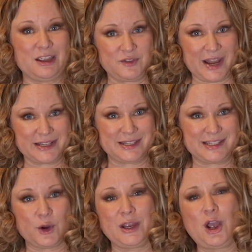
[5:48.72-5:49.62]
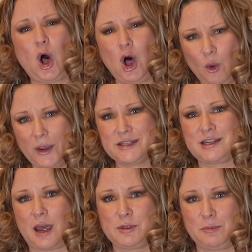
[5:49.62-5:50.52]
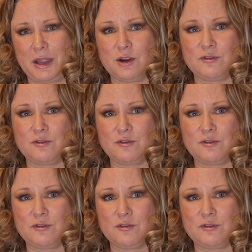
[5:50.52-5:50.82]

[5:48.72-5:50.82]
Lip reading: if necessary, always stop the blender